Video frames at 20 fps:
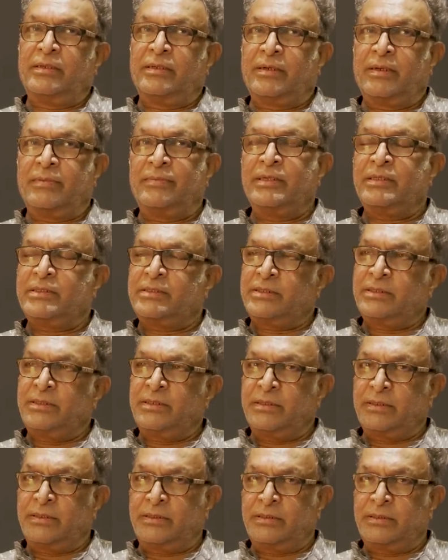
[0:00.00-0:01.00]
Come,
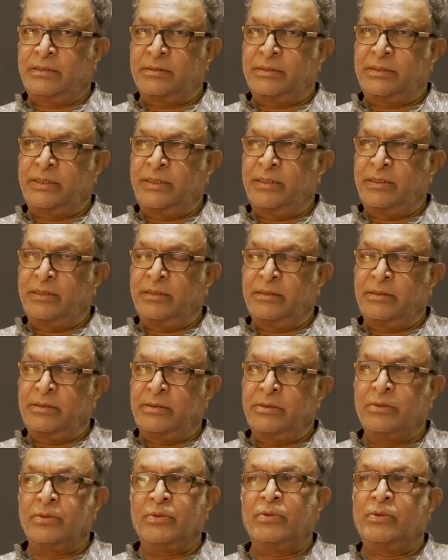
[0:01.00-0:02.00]
sir, said,
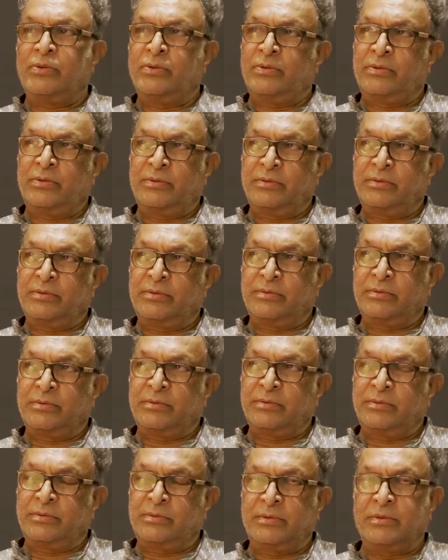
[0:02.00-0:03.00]
you go.
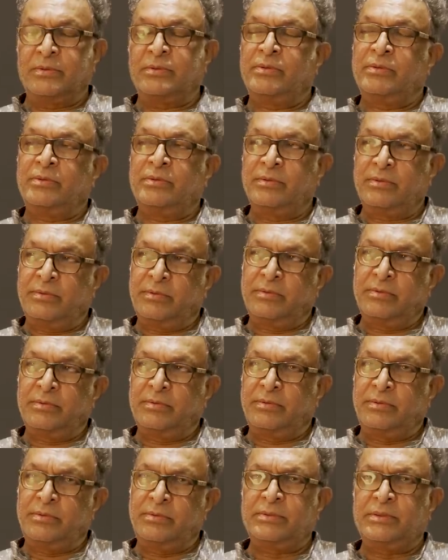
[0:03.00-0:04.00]
I will go,
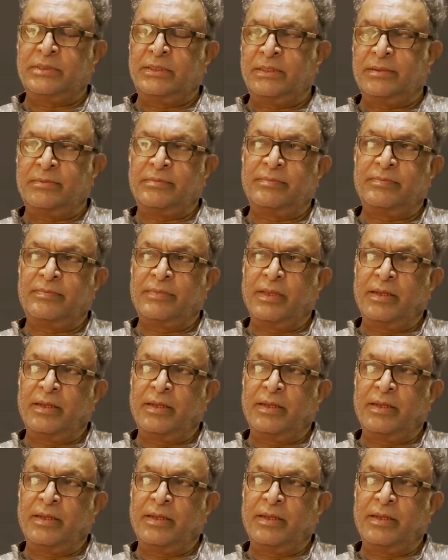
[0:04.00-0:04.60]
we'll see him.